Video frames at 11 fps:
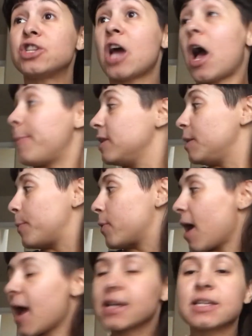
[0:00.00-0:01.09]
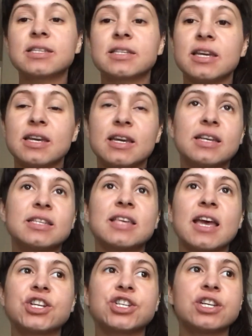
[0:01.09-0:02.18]
finished up a little practice-y
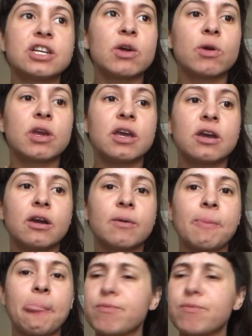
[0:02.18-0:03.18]
session here.